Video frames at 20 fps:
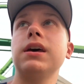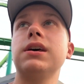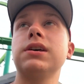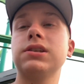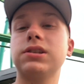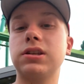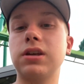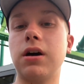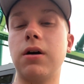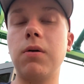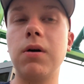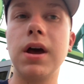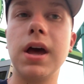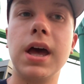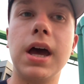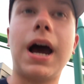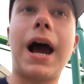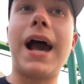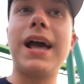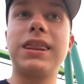So
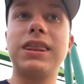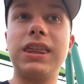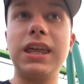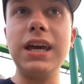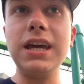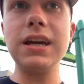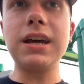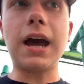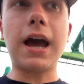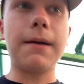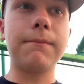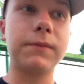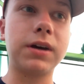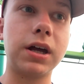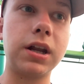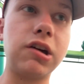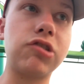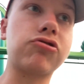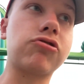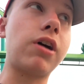I think I'm
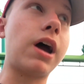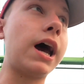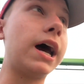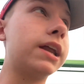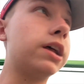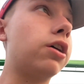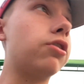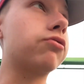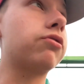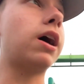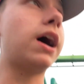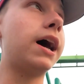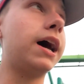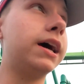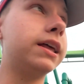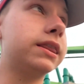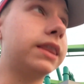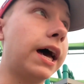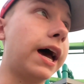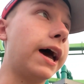gonna ride a
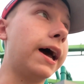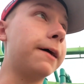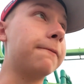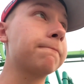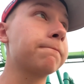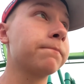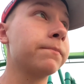ride that